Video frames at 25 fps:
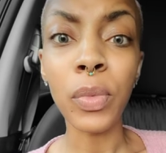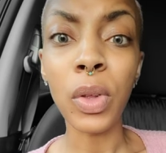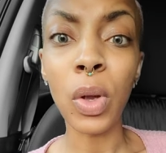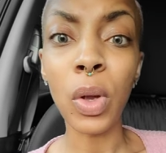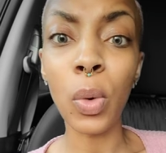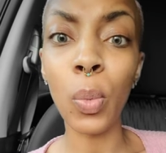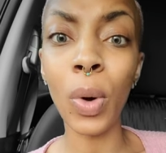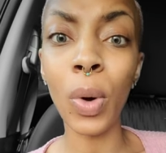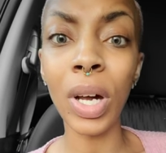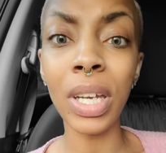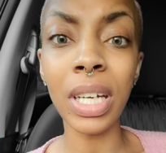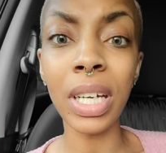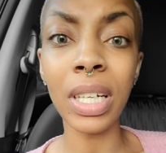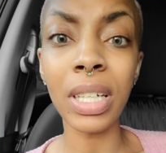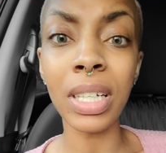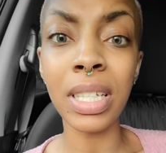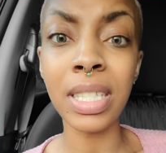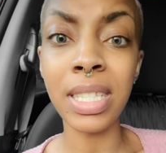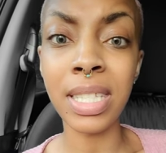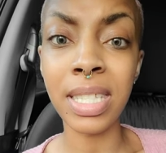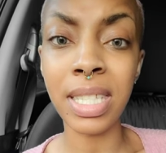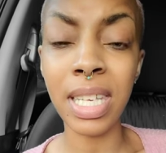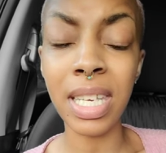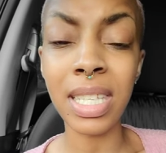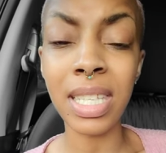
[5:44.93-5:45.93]
What it
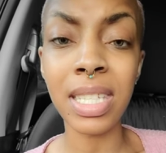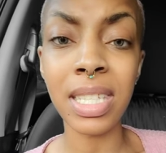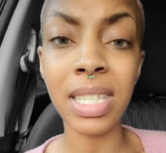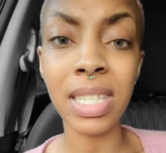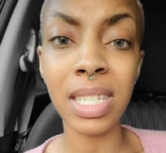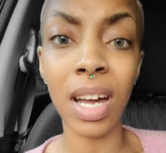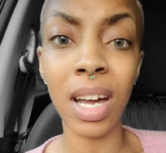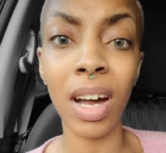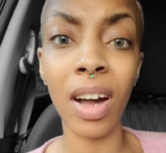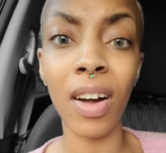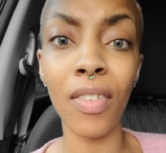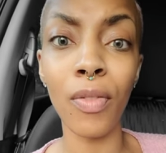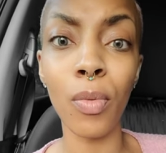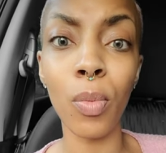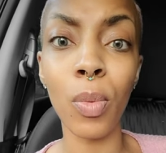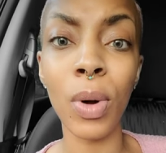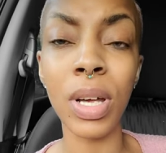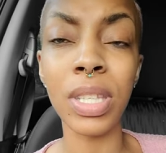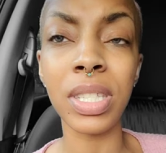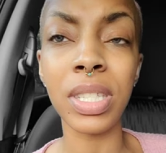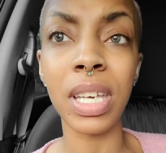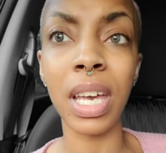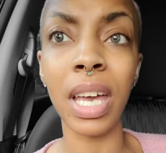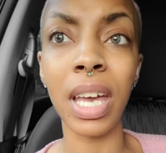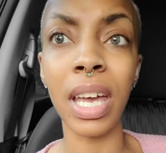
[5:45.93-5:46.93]
consists of,
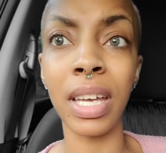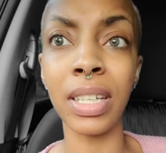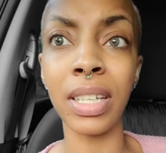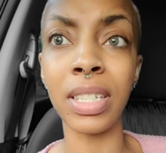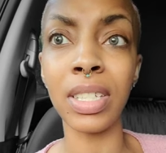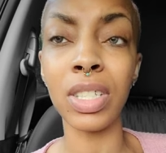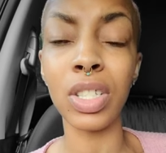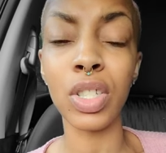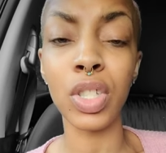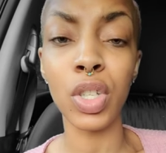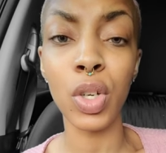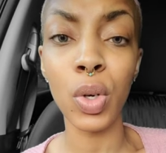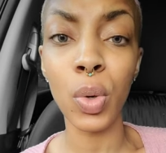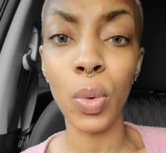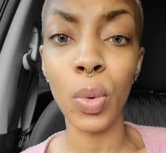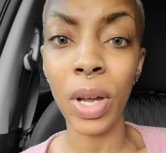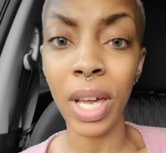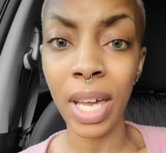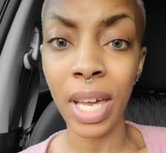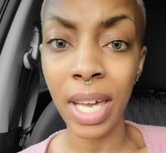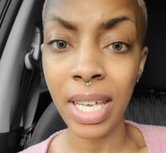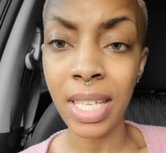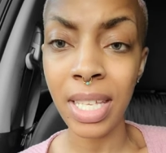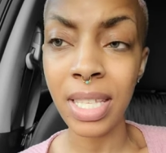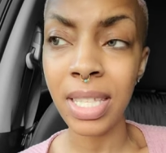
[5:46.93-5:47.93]
what's into
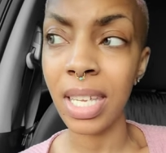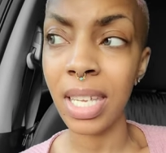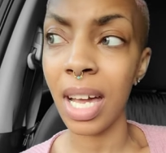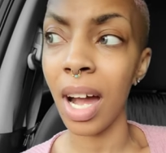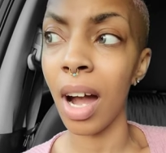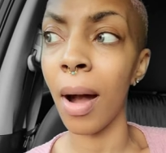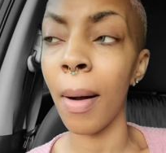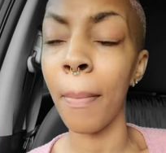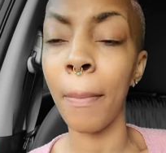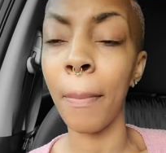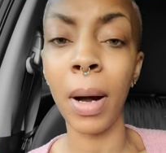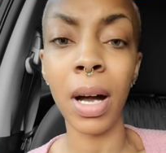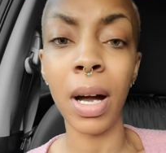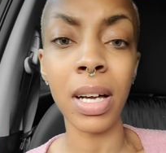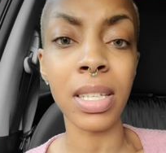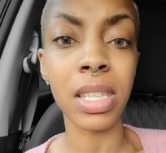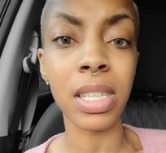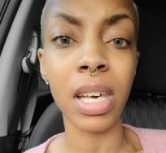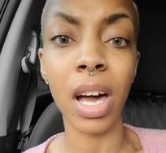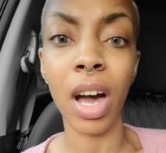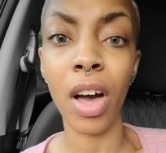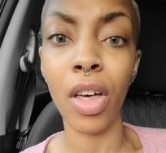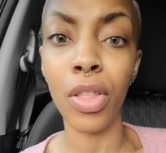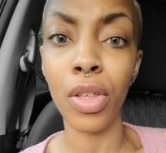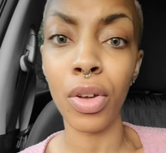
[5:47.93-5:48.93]
it, amongst
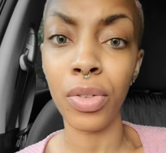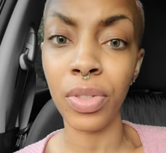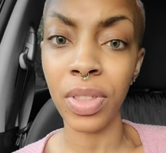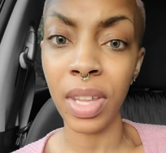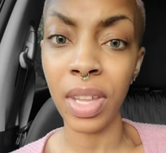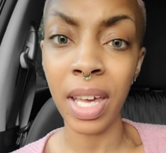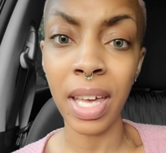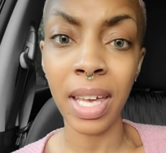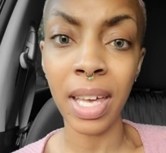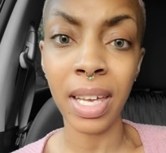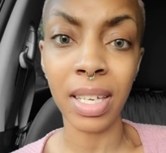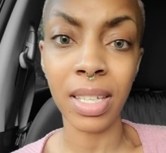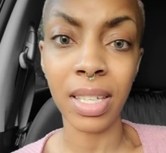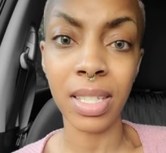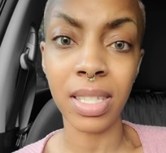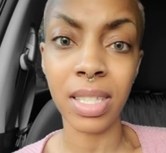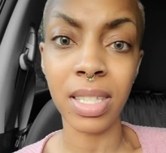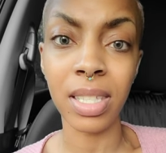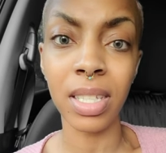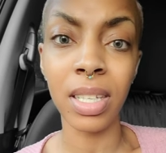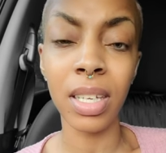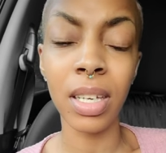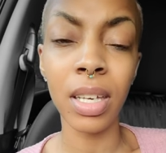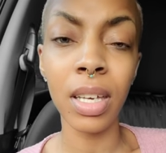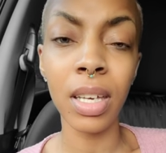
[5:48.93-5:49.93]
other
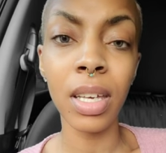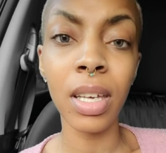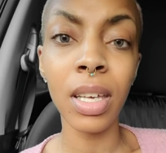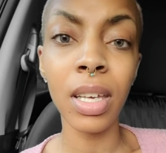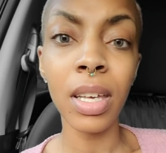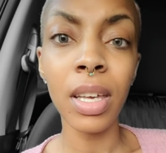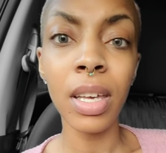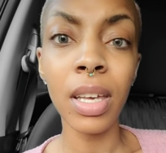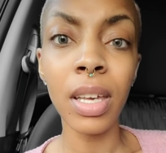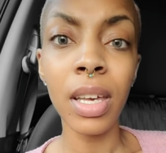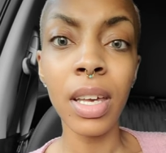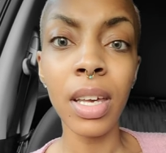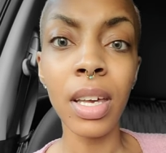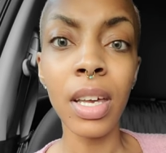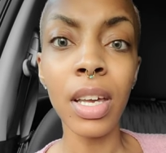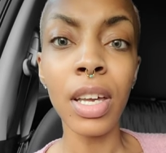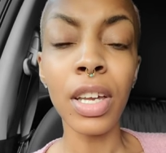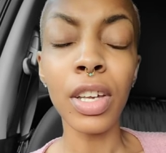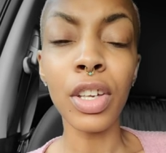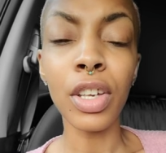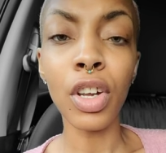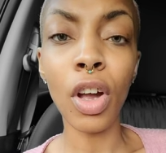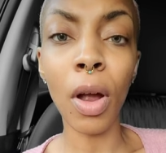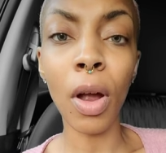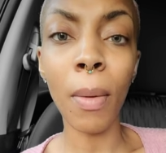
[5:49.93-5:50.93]
things.
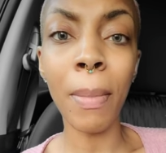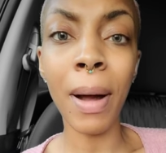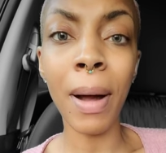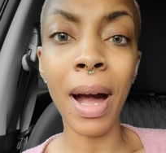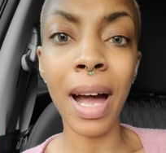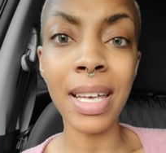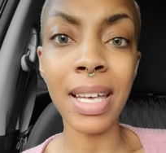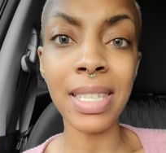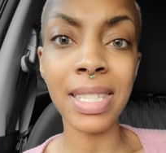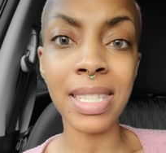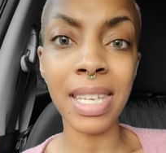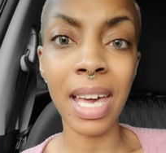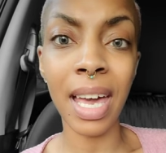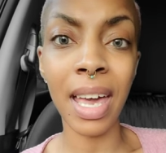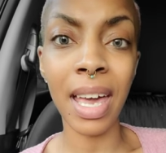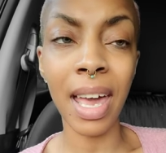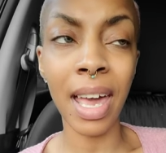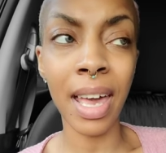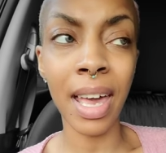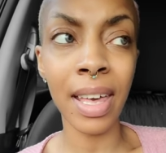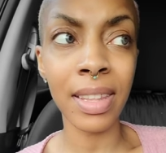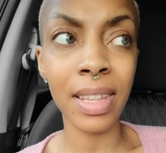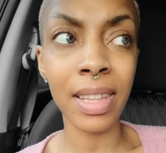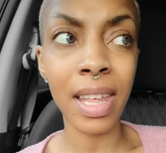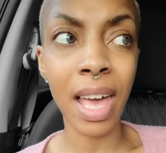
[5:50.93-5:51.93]
Your mindset
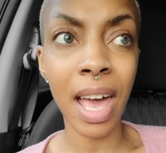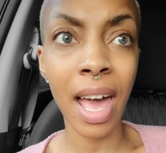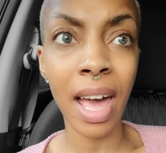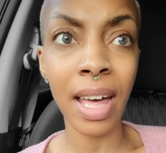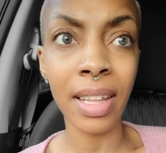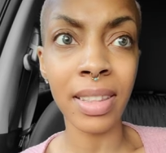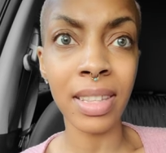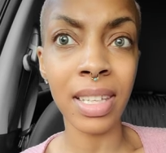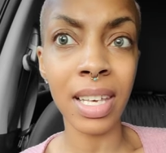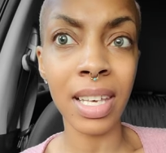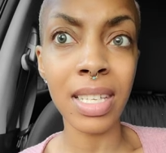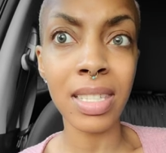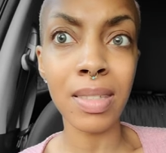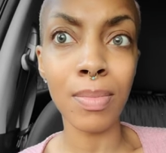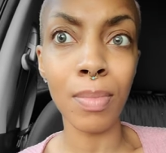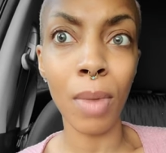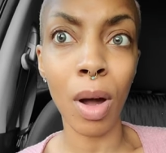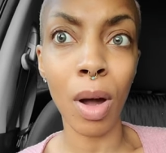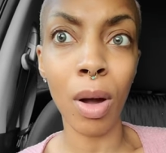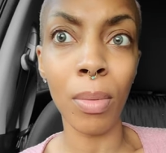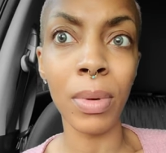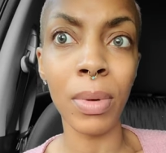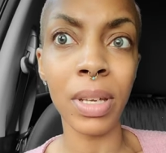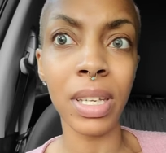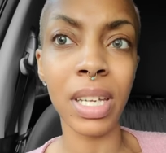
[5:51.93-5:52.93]
in at this
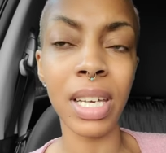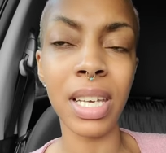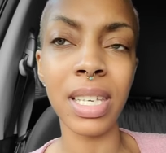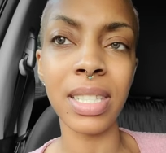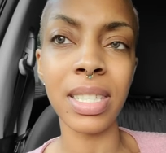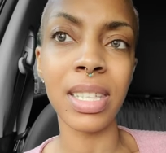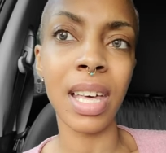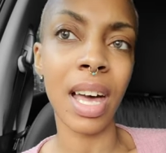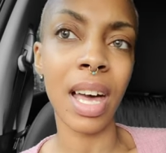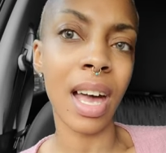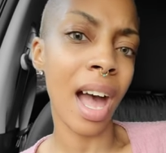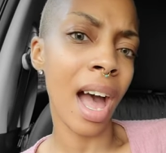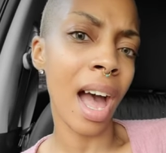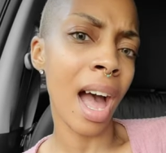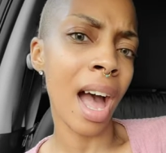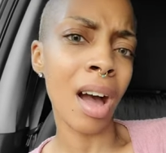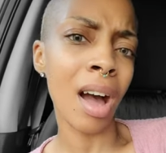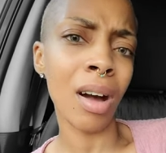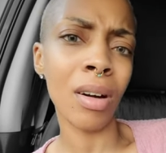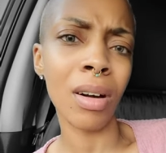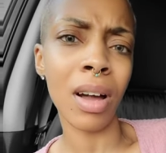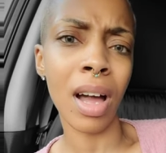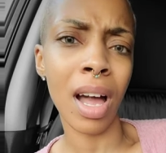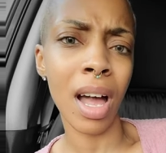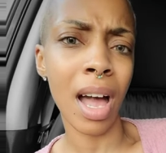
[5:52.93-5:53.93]
moment is that
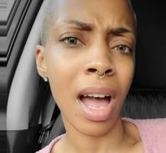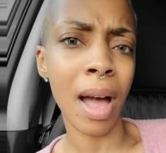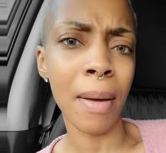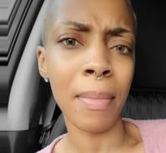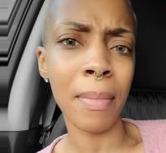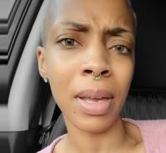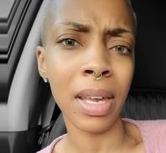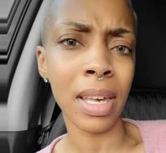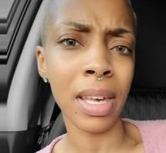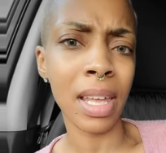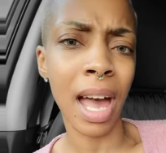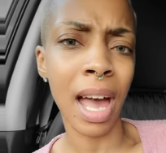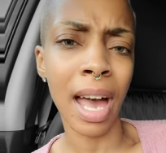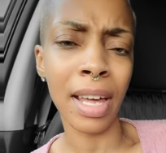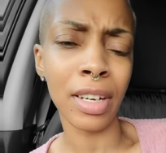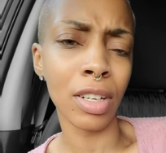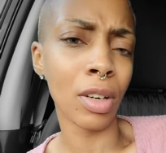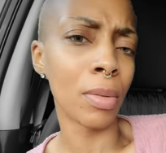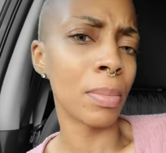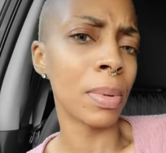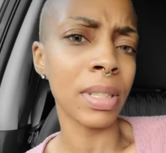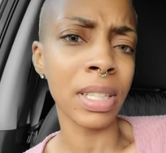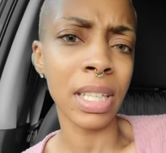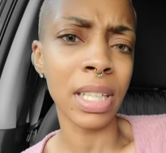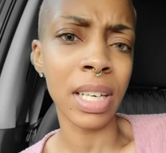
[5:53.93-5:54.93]
I
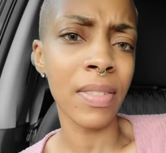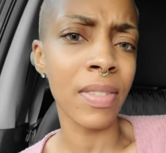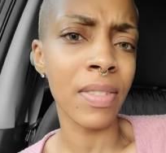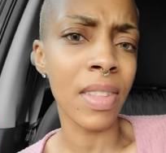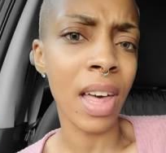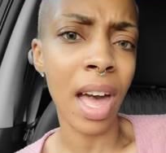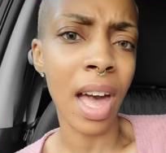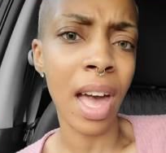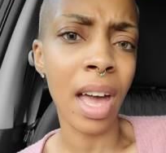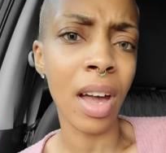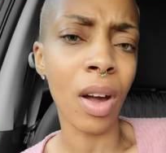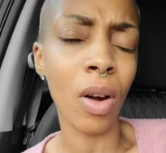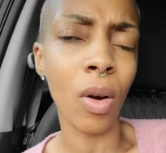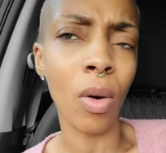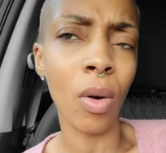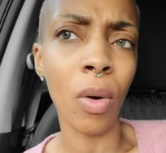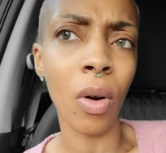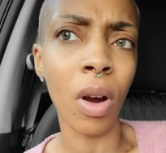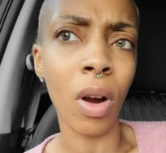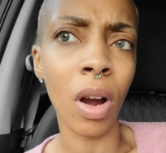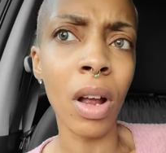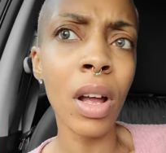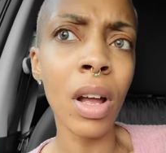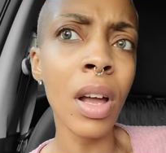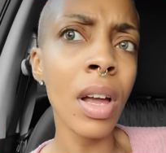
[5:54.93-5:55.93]
don't believe that,
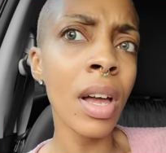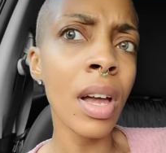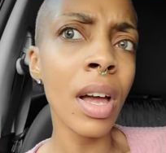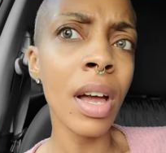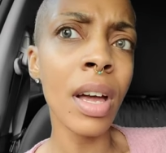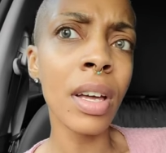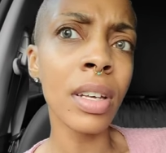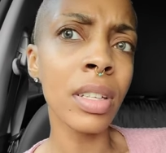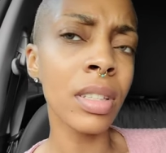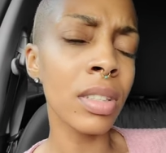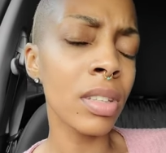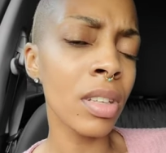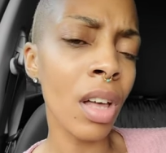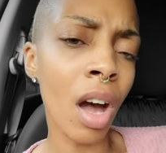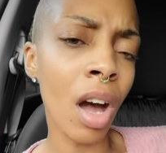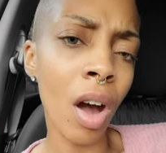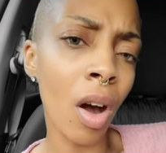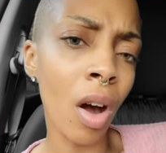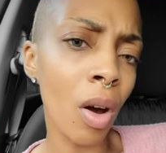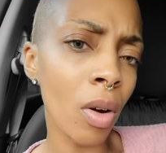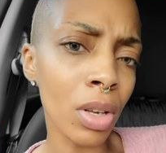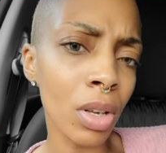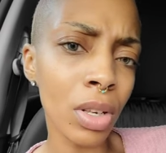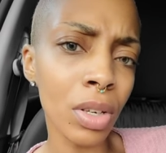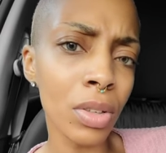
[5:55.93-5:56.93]
or
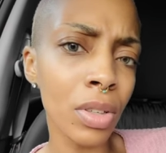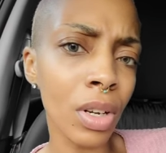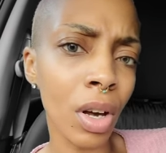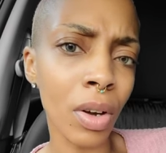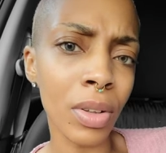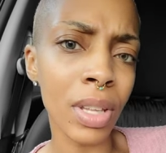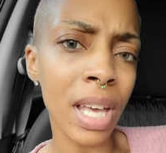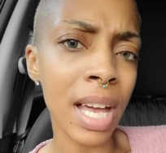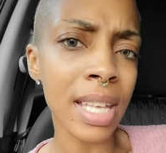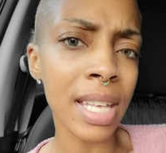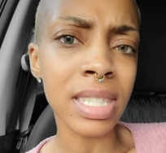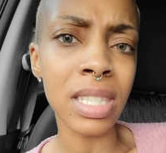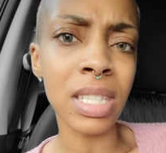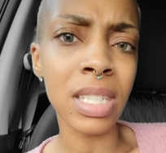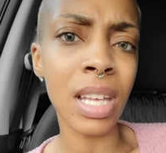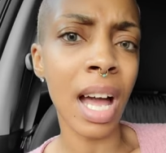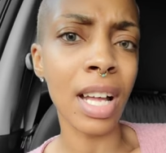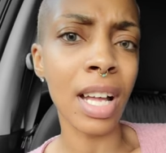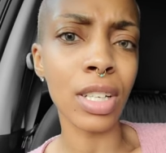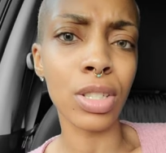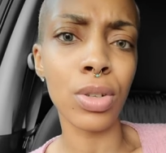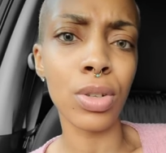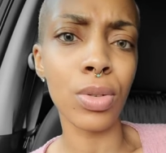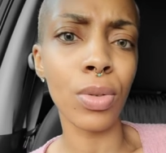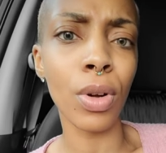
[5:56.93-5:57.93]
no, you know, that's
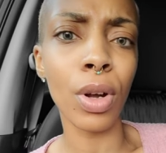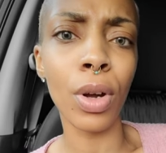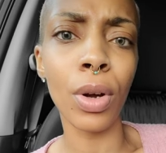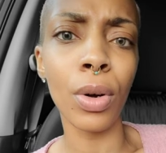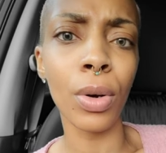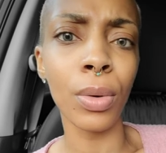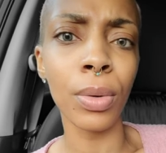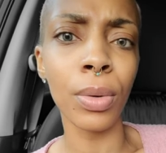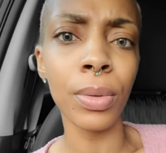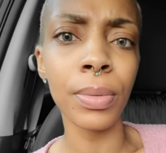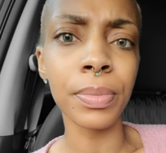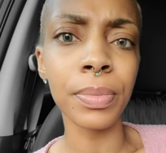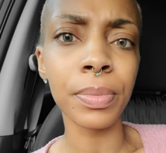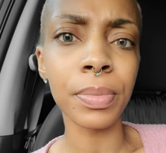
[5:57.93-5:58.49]
not true.